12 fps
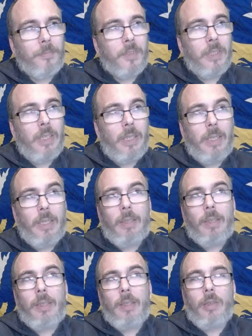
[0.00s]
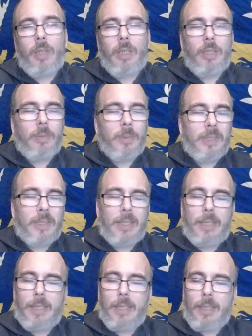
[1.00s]
he wasn't
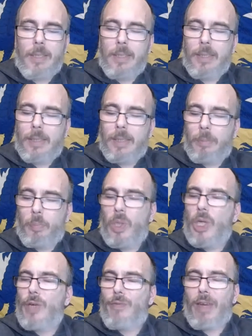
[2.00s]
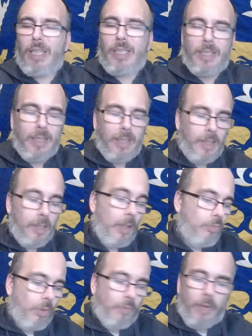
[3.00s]
the perfect
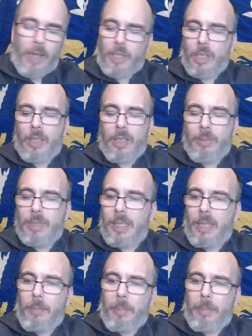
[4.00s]
professional. There was still a